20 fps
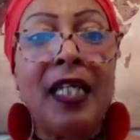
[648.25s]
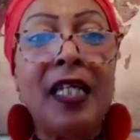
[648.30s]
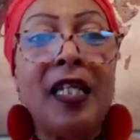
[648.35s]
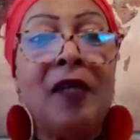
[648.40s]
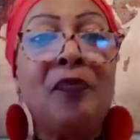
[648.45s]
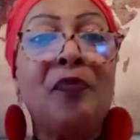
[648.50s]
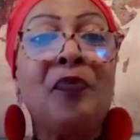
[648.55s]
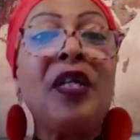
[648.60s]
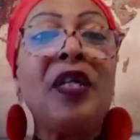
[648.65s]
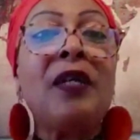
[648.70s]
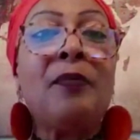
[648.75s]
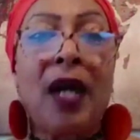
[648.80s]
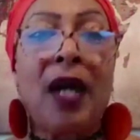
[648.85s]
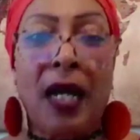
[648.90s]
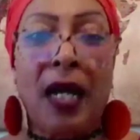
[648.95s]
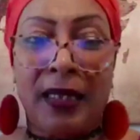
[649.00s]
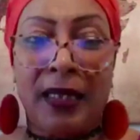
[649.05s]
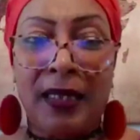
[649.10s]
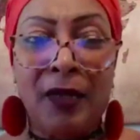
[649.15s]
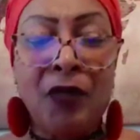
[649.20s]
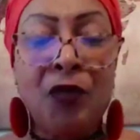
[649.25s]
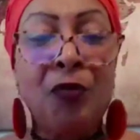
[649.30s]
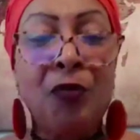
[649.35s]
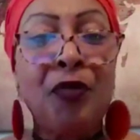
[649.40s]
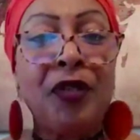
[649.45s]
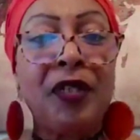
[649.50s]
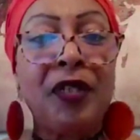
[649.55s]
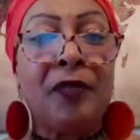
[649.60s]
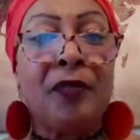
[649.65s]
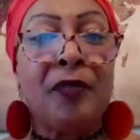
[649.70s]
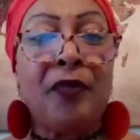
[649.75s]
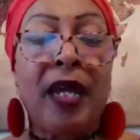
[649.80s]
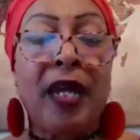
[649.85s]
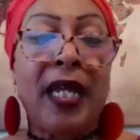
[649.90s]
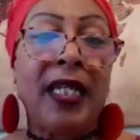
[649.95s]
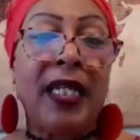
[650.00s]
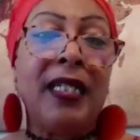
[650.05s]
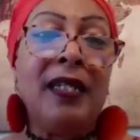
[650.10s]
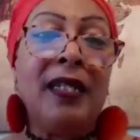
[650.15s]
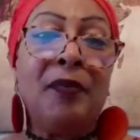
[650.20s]
in a big pot. They will put the
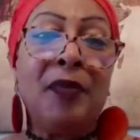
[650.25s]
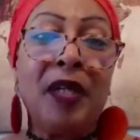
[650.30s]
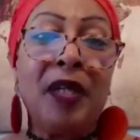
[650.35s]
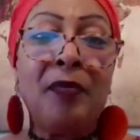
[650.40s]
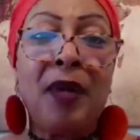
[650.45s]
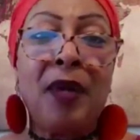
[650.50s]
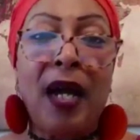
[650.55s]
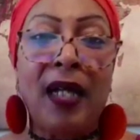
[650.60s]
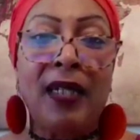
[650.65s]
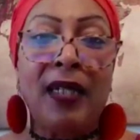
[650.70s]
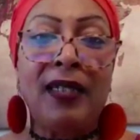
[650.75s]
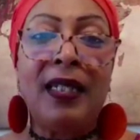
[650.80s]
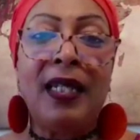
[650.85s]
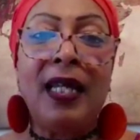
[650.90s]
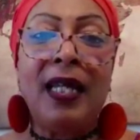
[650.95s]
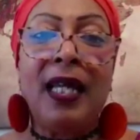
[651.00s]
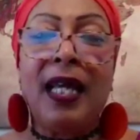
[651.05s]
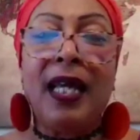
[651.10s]
bread in the big pot